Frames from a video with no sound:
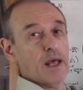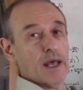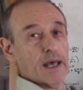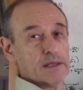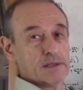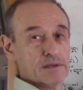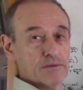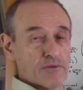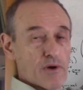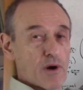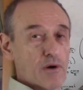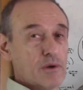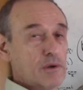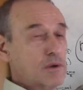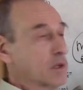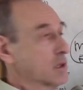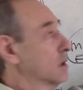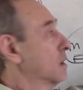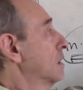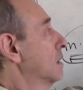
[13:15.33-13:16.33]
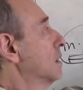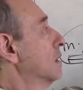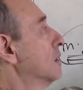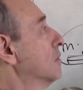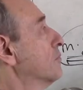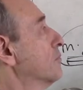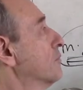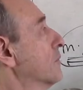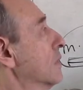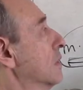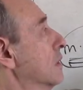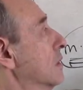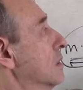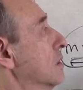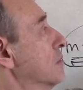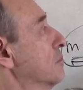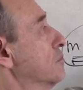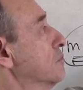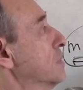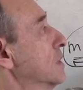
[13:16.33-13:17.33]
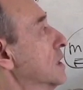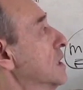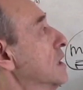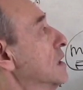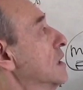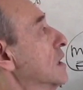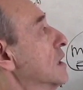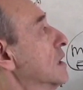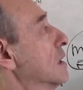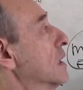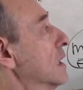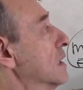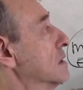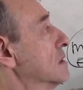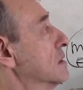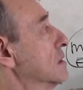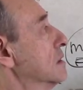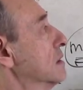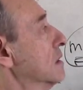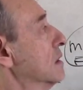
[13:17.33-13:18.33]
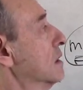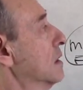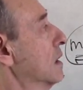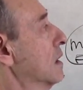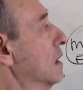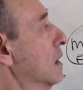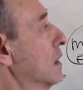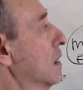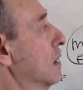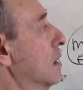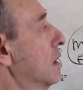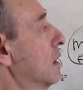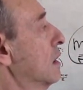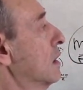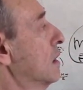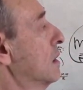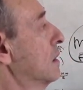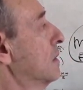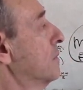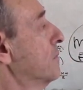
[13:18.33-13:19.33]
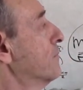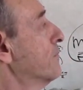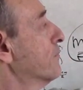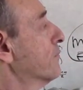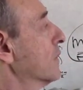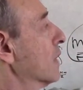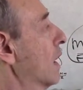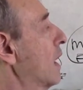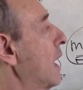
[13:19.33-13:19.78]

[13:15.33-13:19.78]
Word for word: at the very um, uh, beginning at the um,